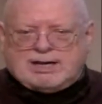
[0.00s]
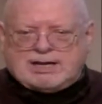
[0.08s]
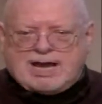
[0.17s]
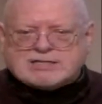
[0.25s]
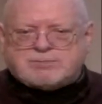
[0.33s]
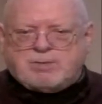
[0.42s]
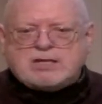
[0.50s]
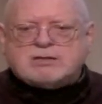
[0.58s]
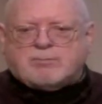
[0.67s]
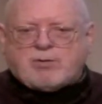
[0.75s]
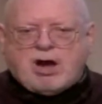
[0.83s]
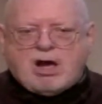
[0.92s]
And that's
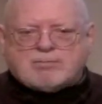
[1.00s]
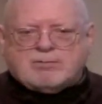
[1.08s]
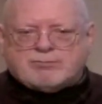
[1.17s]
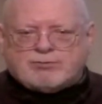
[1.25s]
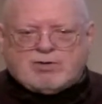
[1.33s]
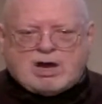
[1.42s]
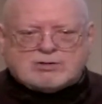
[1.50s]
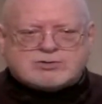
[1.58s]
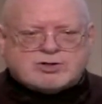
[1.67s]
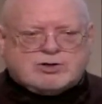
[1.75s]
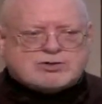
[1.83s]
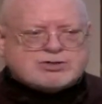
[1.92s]
been the problem
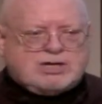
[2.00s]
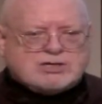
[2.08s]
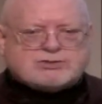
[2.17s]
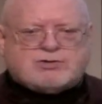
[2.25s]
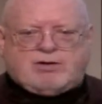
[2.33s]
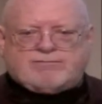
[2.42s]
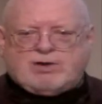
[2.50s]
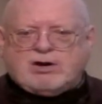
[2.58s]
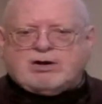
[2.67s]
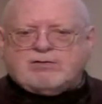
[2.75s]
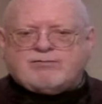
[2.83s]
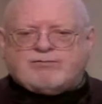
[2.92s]
throughout church history.
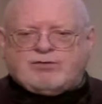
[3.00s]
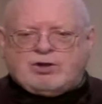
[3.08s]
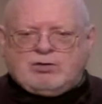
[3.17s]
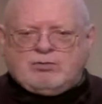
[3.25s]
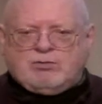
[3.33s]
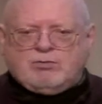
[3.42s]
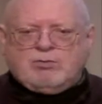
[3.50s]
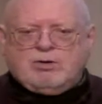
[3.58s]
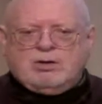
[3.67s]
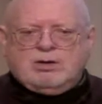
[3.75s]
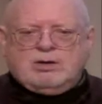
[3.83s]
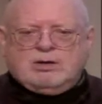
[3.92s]
Very few